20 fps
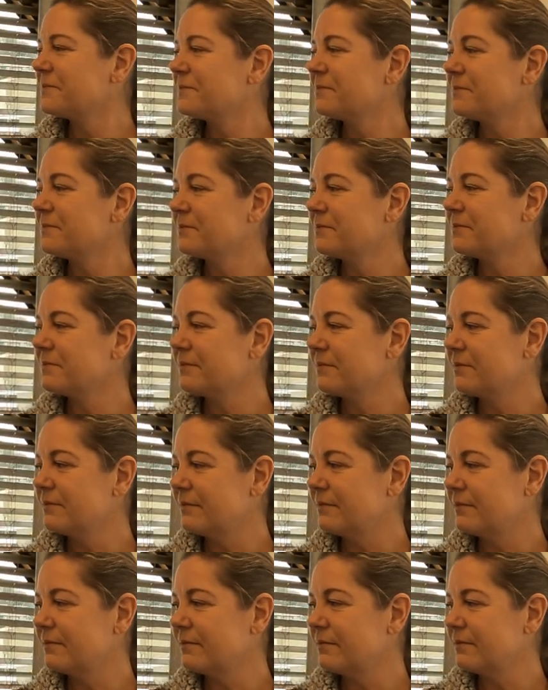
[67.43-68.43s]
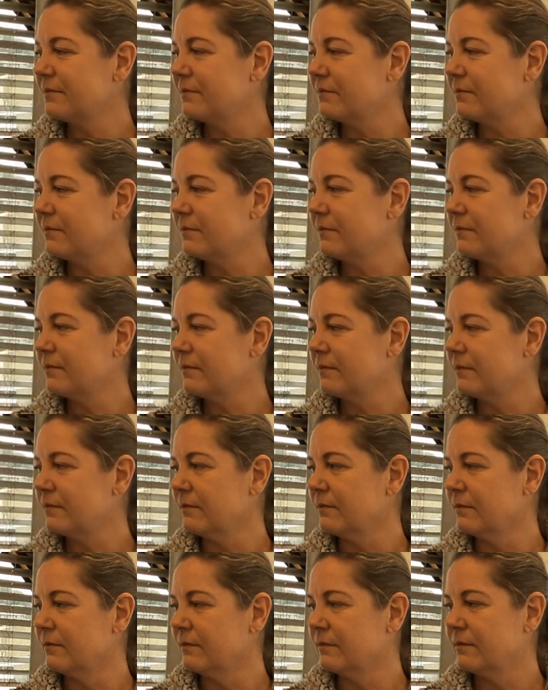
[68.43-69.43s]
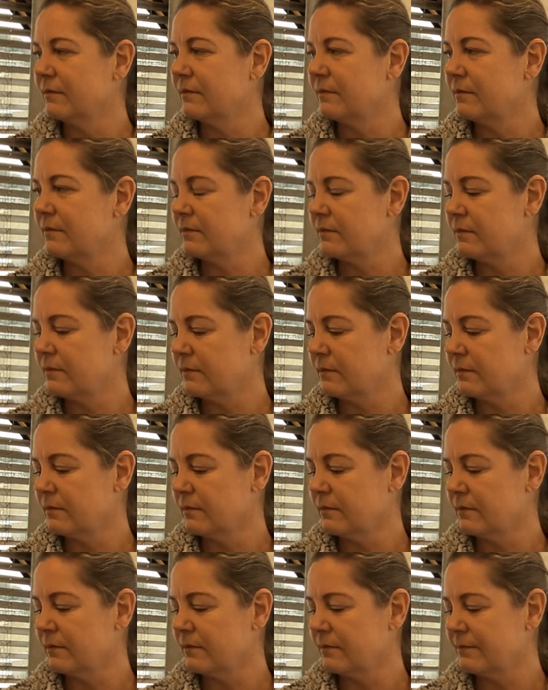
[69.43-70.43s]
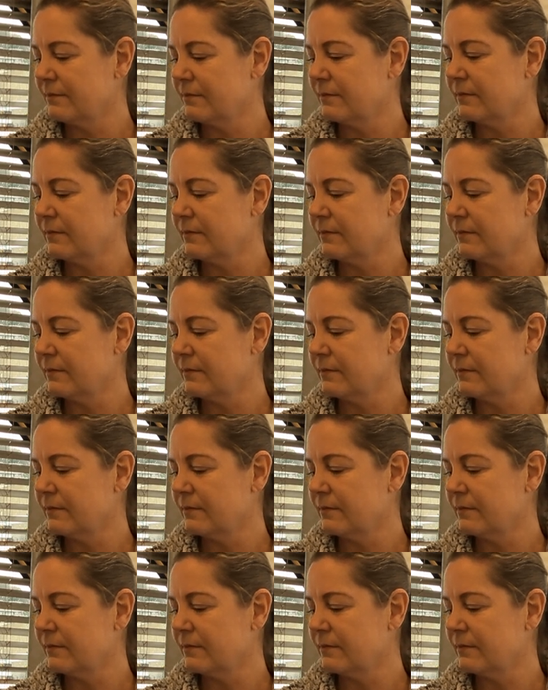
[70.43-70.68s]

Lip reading: The person shown says nothing.